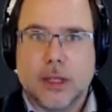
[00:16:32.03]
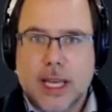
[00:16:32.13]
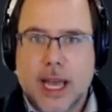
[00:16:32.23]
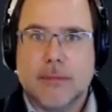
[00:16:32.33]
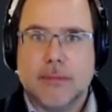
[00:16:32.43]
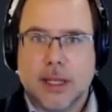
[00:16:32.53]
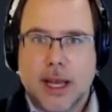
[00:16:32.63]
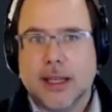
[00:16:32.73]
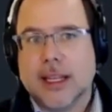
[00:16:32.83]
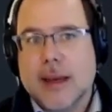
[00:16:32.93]

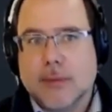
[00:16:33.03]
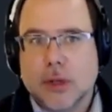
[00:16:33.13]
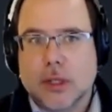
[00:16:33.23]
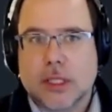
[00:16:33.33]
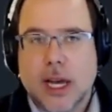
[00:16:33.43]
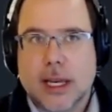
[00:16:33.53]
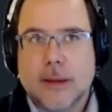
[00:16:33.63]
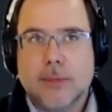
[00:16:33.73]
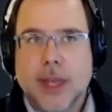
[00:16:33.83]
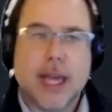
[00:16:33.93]
end game looks like.
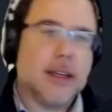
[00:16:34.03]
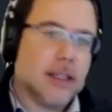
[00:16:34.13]
And